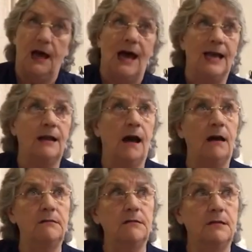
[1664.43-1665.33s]
I
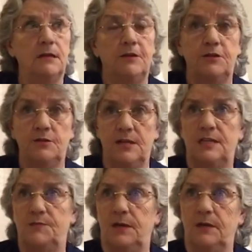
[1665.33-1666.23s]
can't do
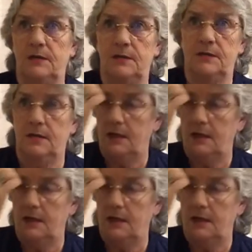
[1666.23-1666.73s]
this because